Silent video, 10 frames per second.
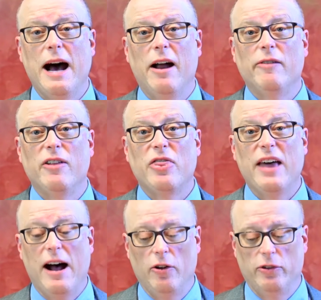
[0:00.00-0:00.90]
out of
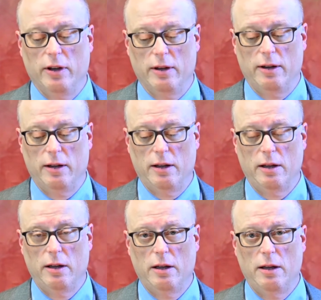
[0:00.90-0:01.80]
1,000.
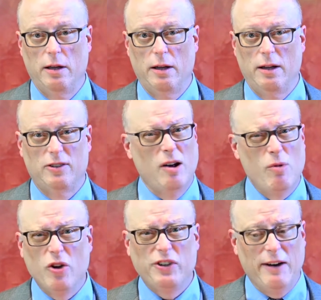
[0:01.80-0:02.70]
So
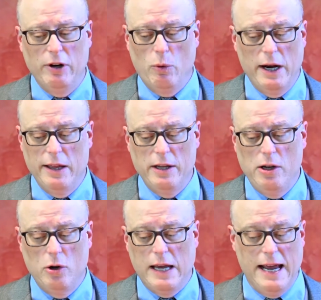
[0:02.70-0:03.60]
most everyone in
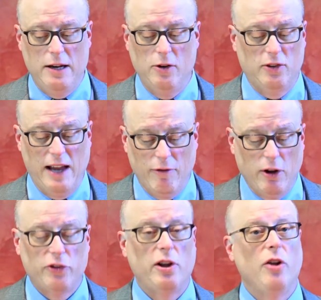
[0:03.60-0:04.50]
the UK knew
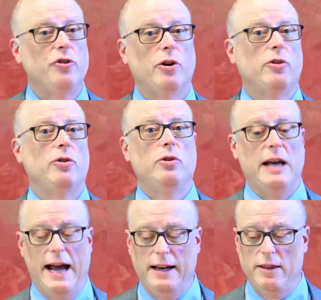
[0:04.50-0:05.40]
several soldiers who
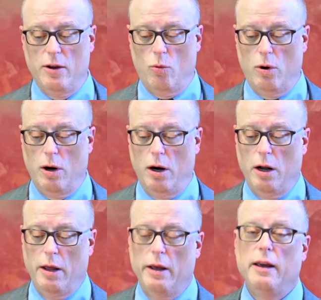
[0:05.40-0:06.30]
died in the war.
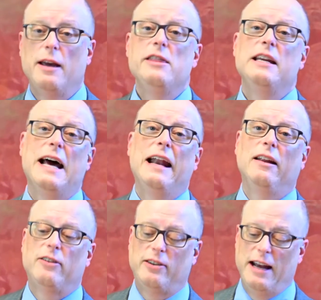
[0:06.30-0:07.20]
In the
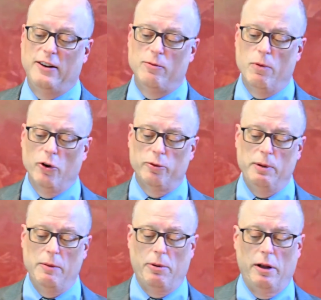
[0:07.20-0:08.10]
United States, most
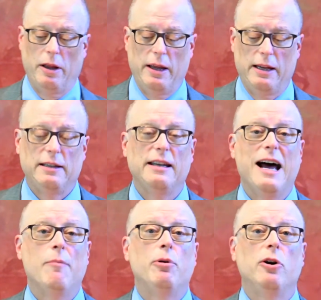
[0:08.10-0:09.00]
people did
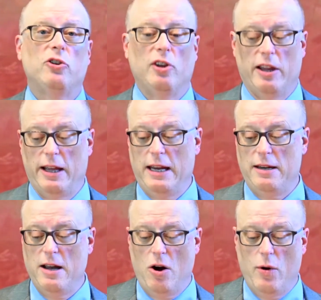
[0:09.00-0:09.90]
not personally
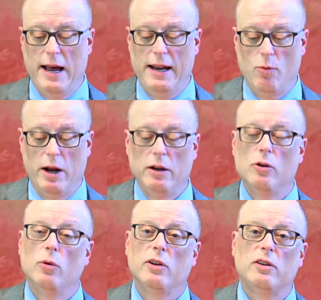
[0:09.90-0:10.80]
know anyone
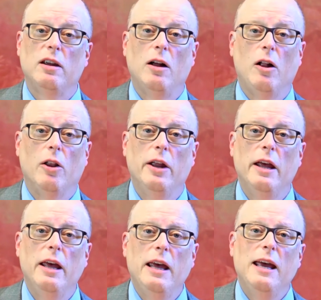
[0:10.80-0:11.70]
who was killed.
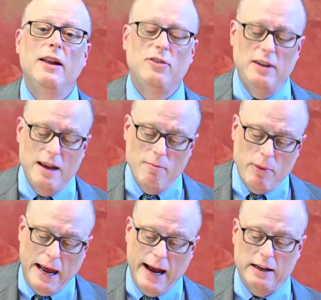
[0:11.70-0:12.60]
Its
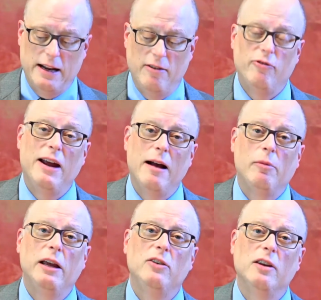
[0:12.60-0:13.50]
impact on
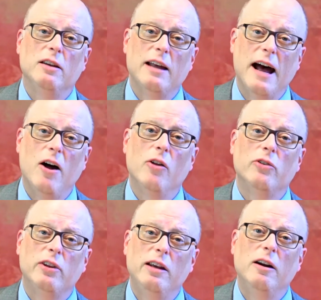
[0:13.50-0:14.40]
families and
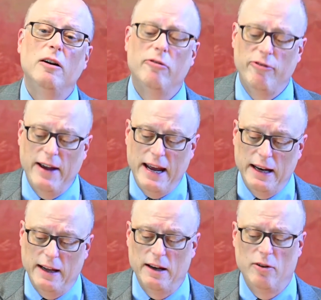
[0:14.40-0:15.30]
towns here
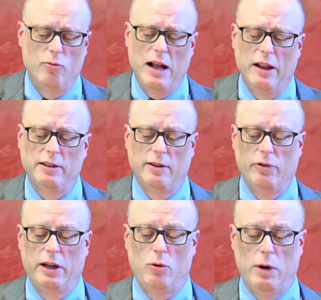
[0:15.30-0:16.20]
faded
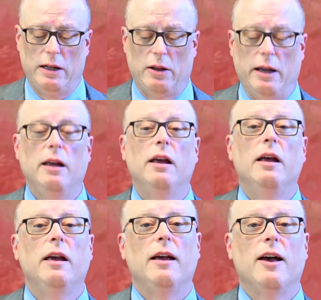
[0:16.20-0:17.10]
relatively quickly,
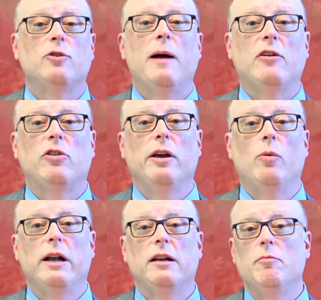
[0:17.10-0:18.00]
especially
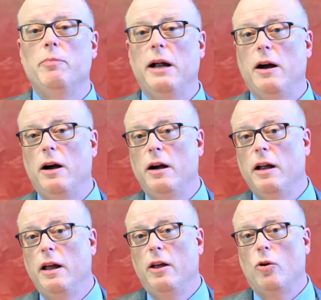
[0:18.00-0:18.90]
when
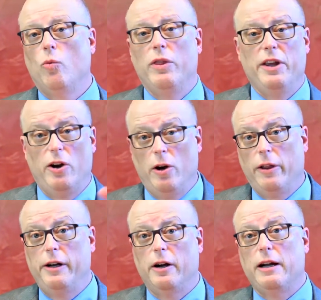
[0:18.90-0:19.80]
compared with the
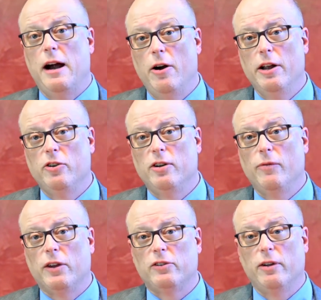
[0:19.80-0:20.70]
earlier carnage
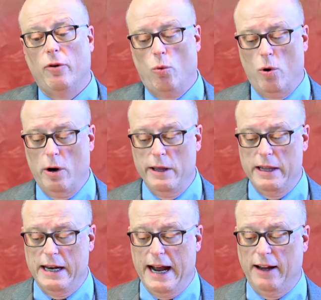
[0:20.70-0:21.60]
of the Civil War in
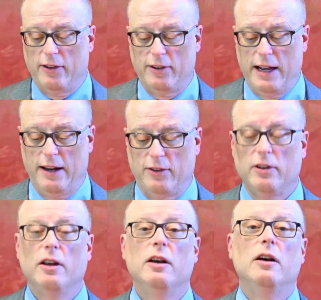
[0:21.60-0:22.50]
the United
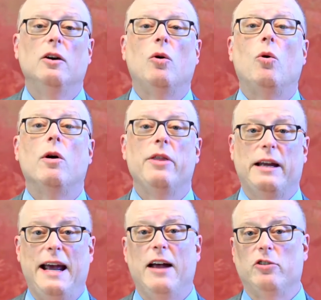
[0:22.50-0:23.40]
States or the
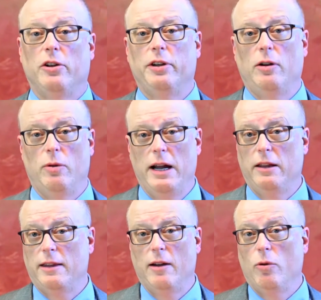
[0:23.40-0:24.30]
casualty
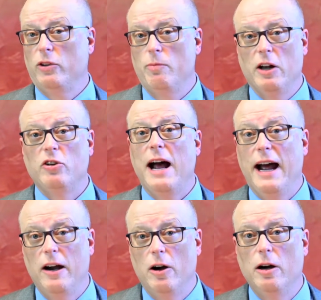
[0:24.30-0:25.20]
rate that was much
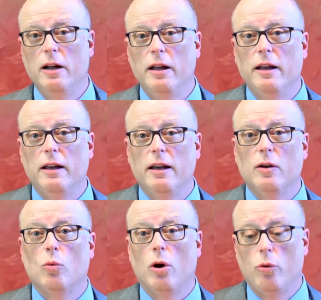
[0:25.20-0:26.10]
higher
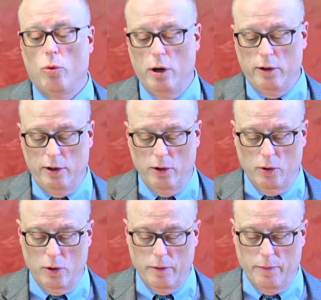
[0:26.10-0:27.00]
in World War II.